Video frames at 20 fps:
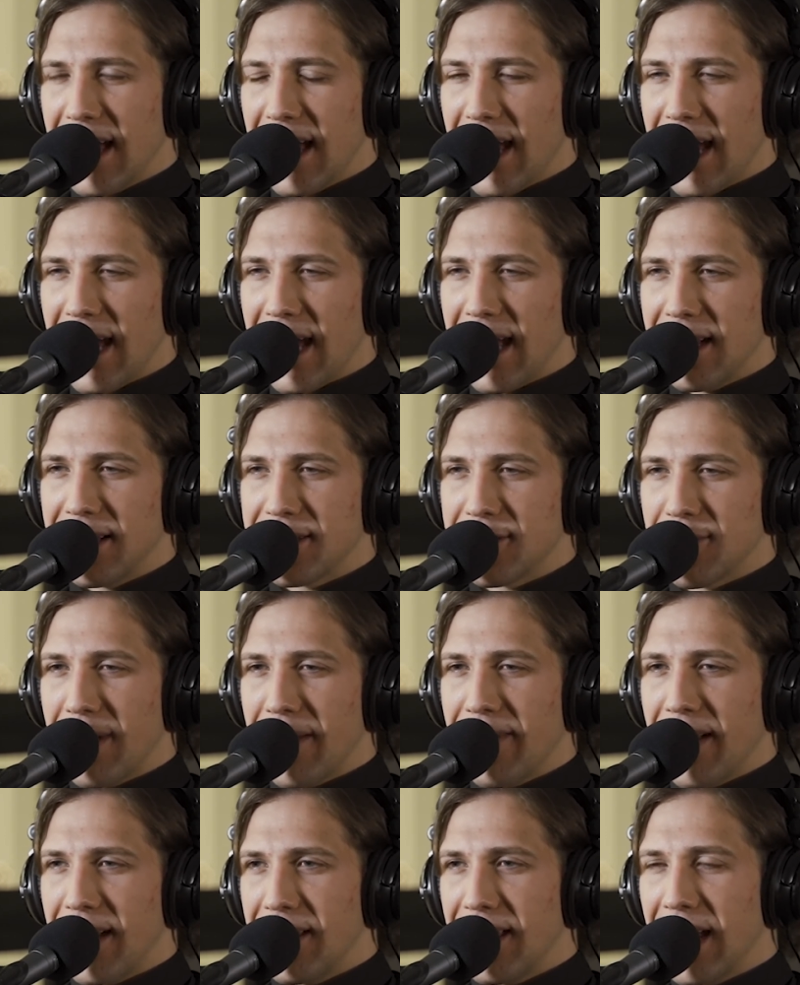And so
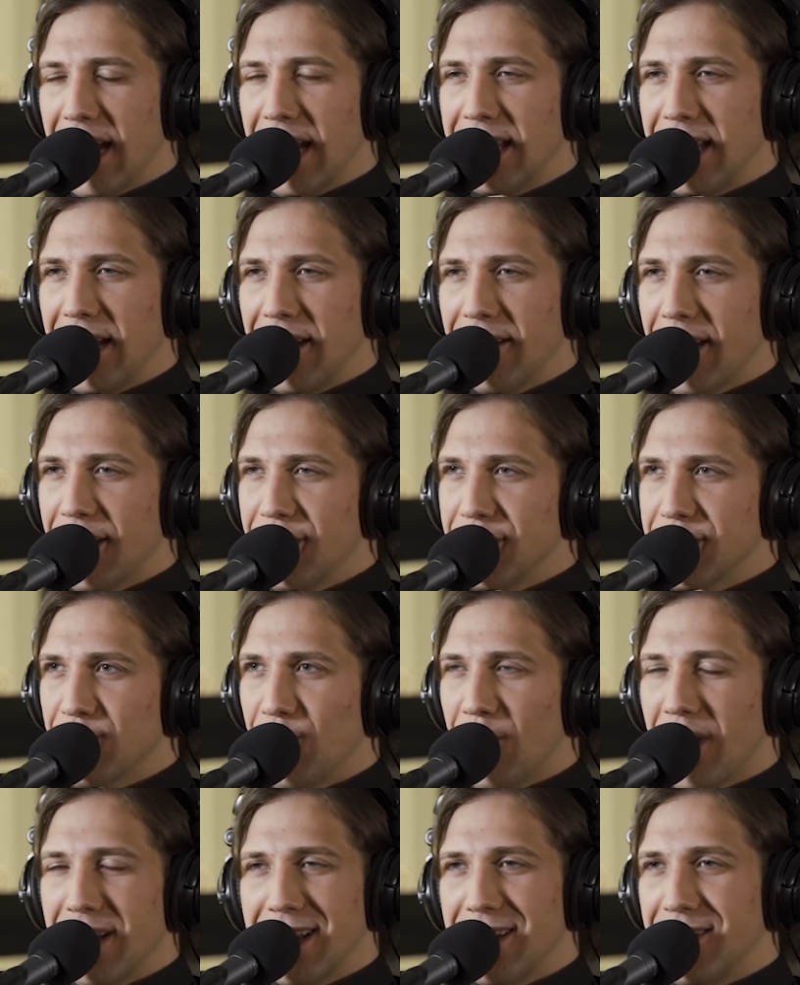by the end of that year, I
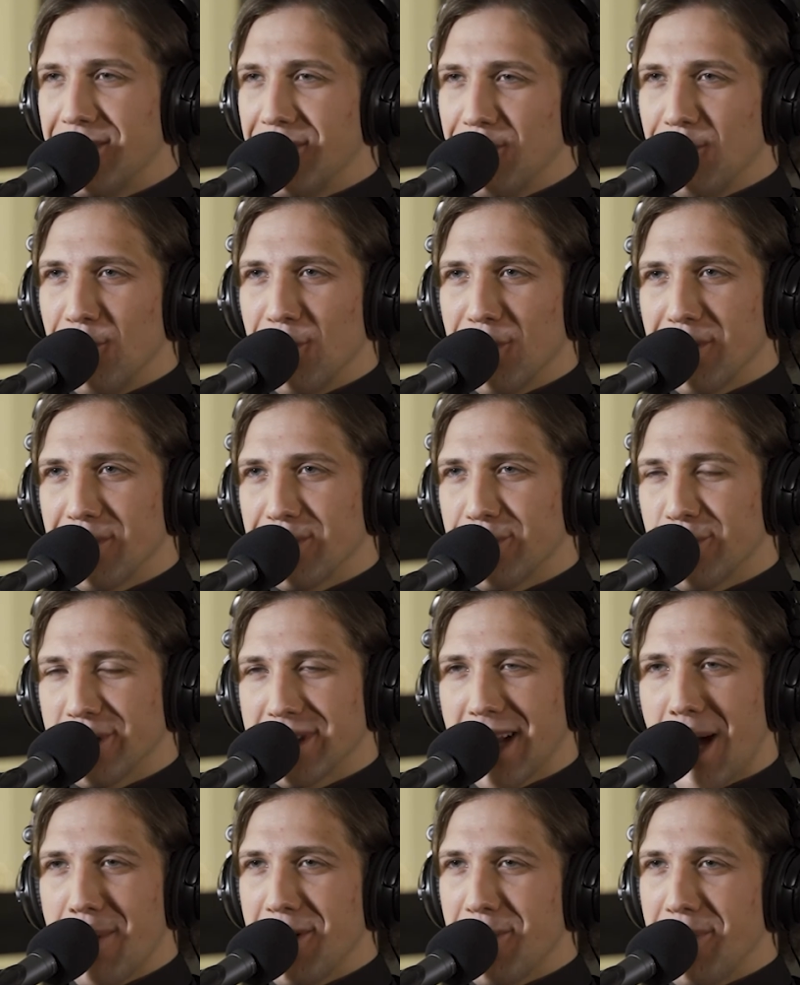just wanted more more
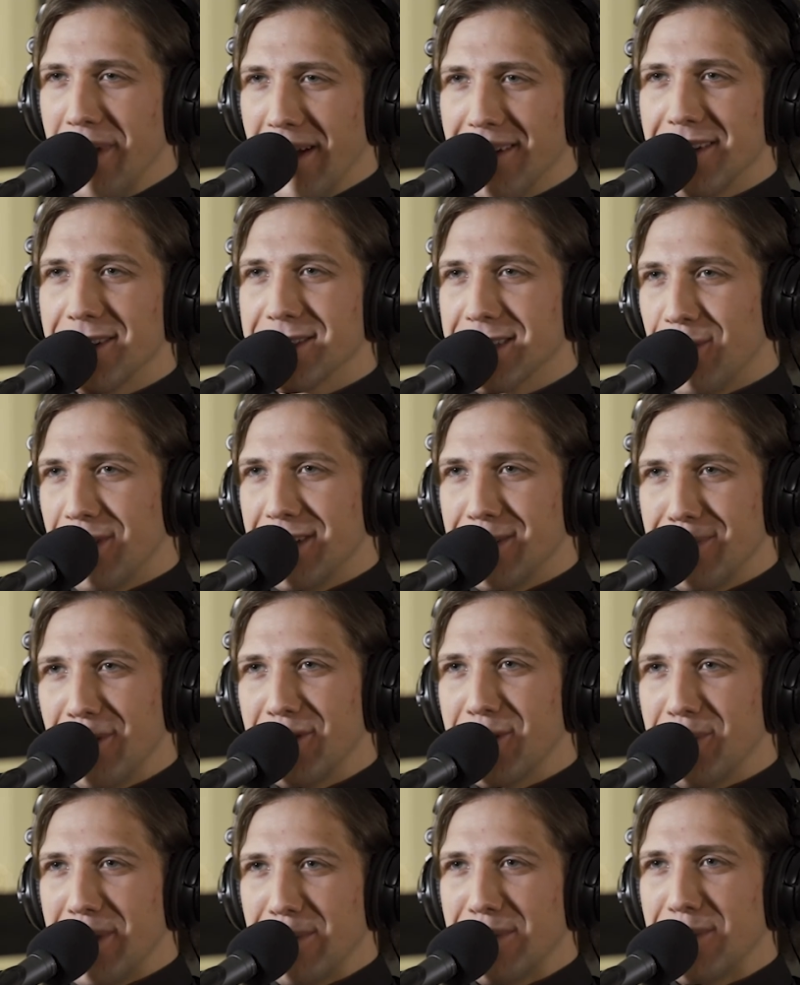time in the parish. I wanted to be
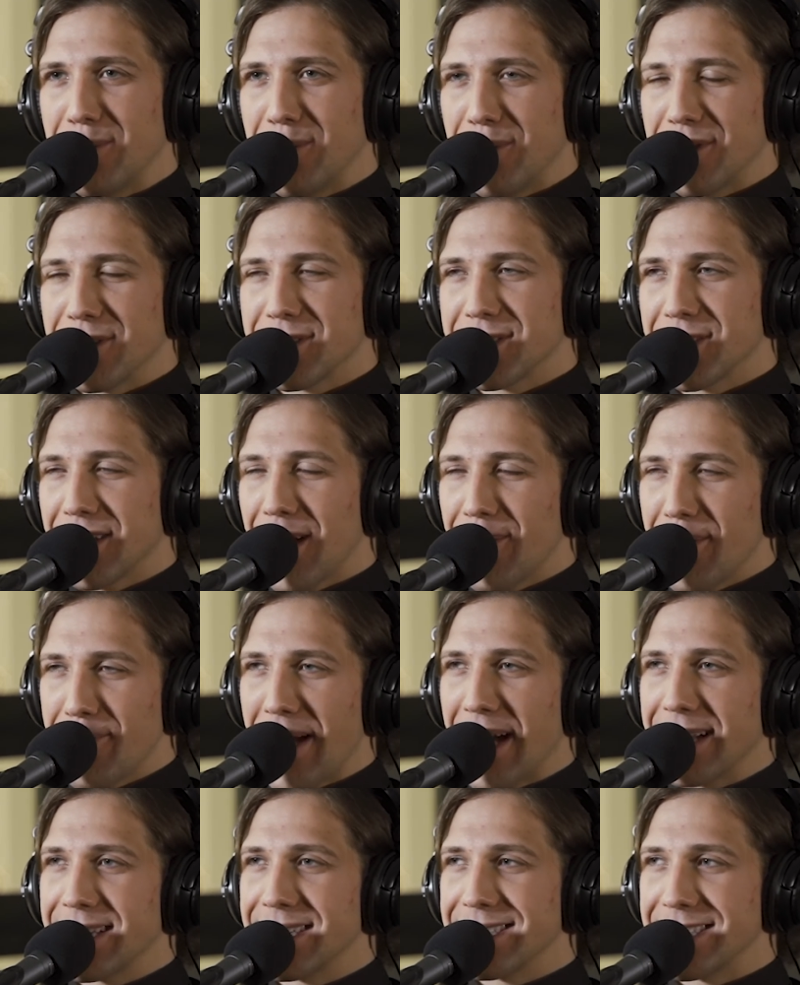with the people more. So coming
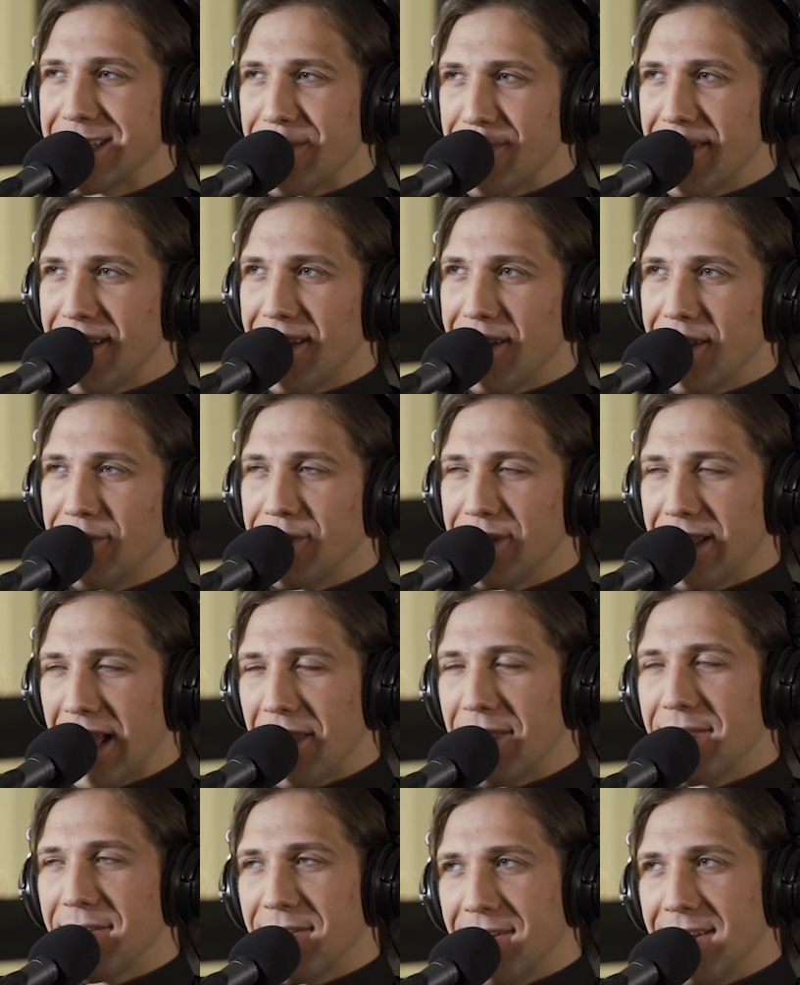back to seminary for
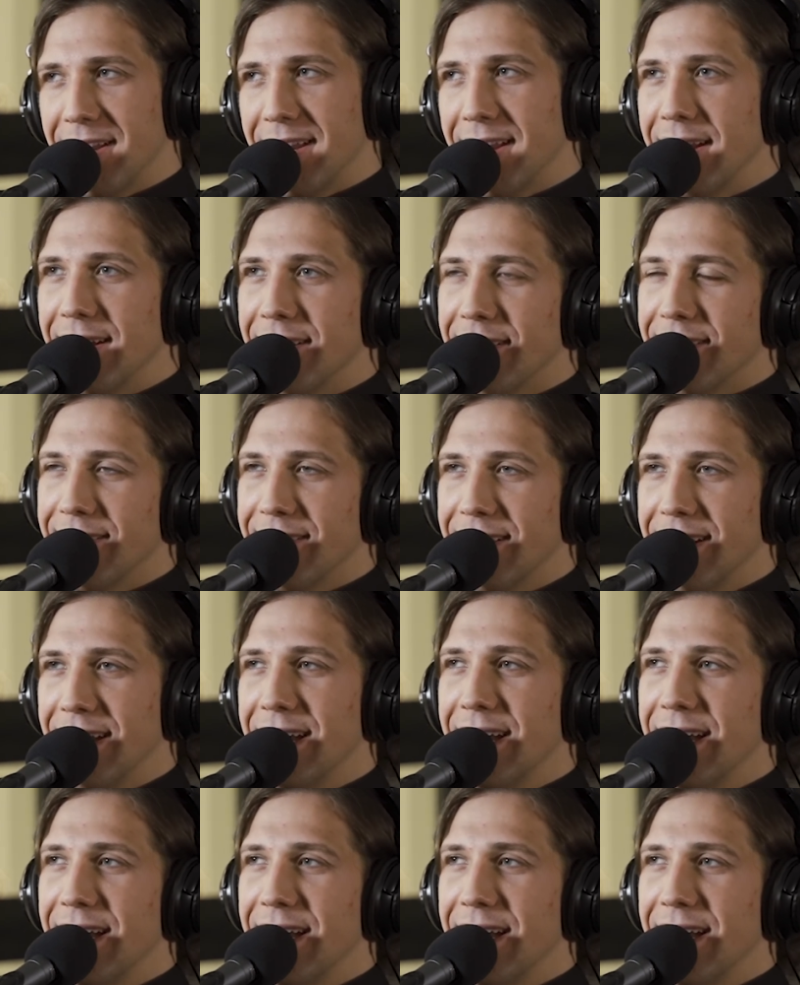that third year